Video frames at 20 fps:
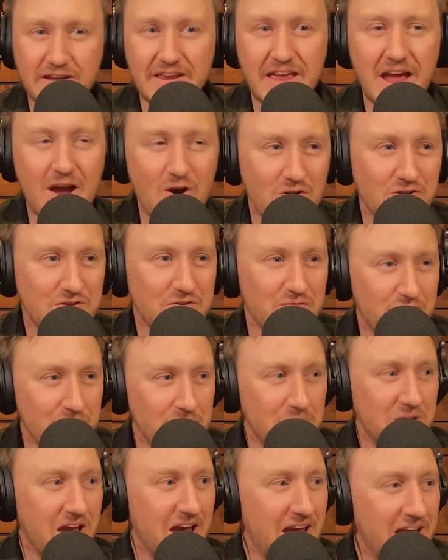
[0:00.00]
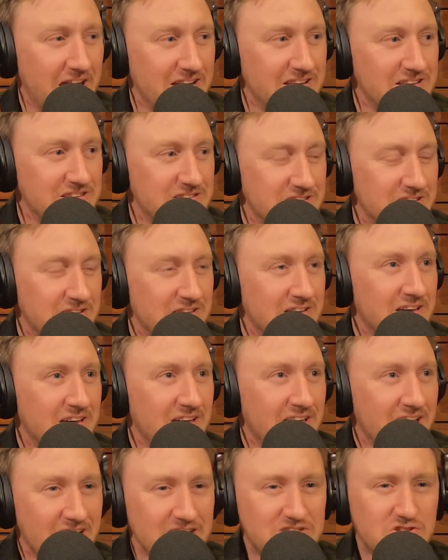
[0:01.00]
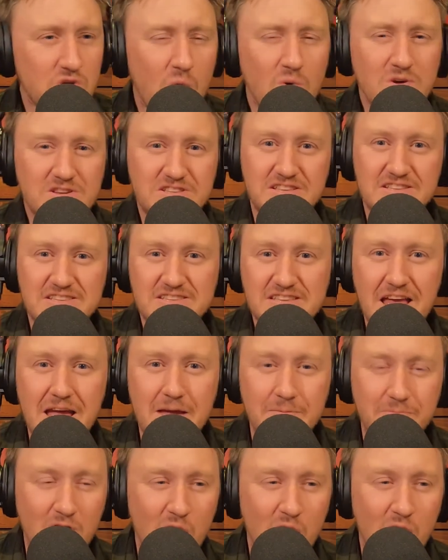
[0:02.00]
character from the 80s. It's always the same.